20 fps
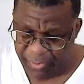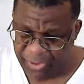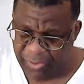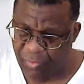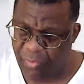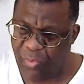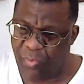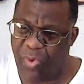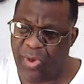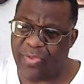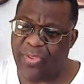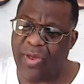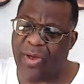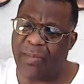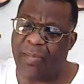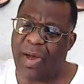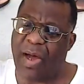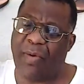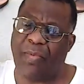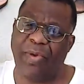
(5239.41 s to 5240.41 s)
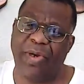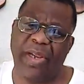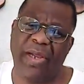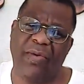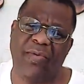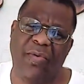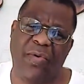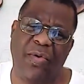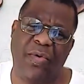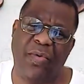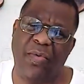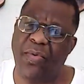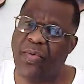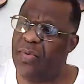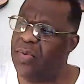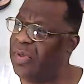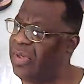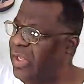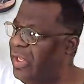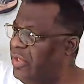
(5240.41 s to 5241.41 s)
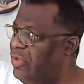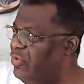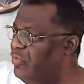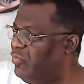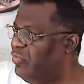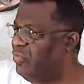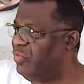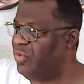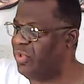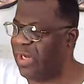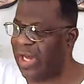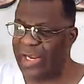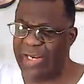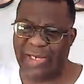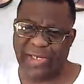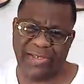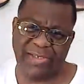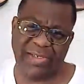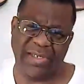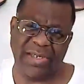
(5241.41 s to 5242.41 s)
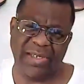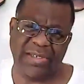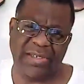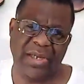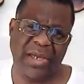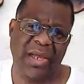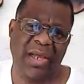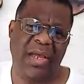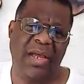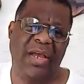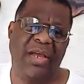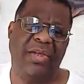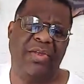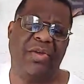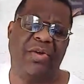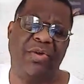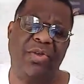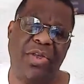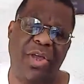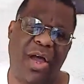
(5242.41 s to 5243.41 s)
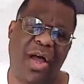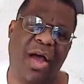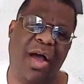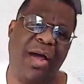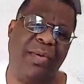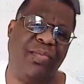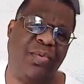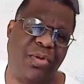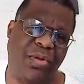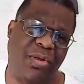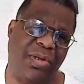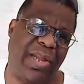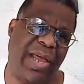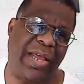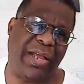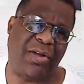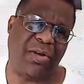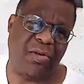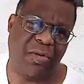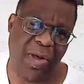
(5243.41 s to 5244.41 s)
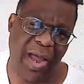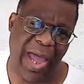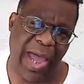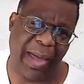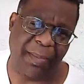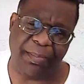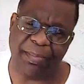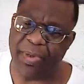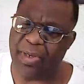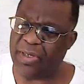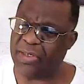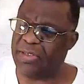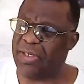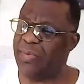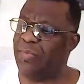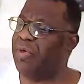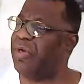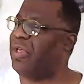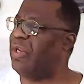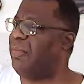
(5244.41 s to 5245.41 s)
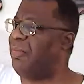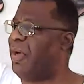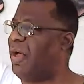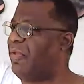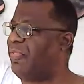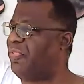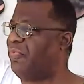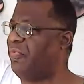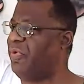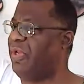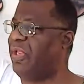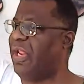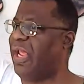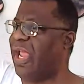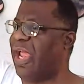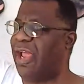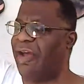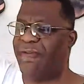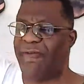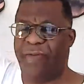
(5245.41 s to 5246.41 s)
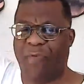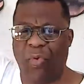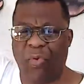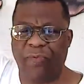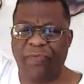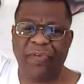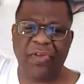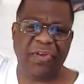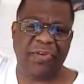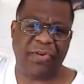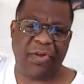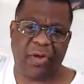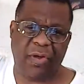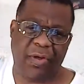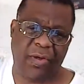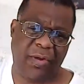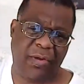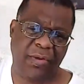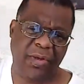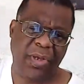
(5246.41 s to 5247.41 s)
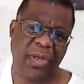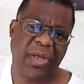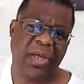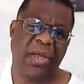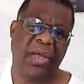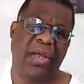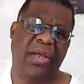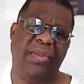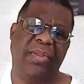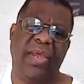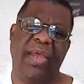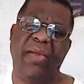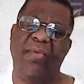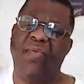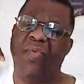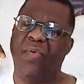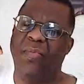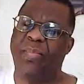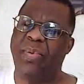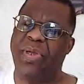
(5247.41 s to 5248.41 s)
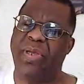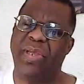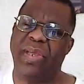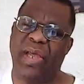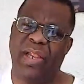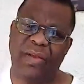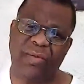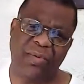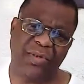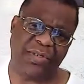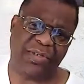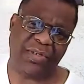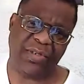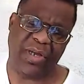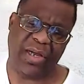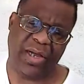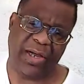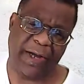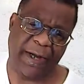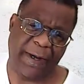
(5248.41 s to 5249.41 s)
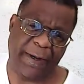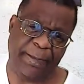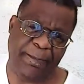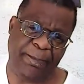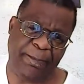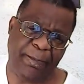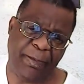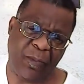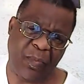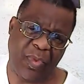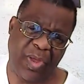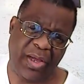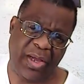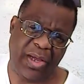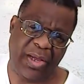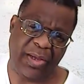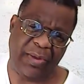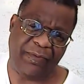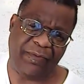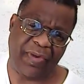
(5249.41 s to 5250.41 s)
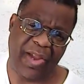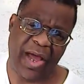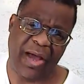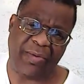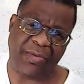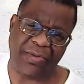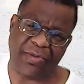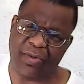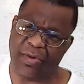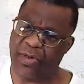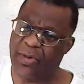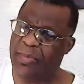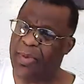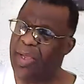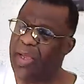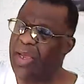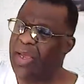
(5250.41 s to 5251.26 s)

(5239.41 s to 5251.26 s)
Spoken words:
But one thing about when they grow and you got to get seeds, your yard will look like crap because they will get about 3.5, 4 feet tall. They will be yellowish flowers on them.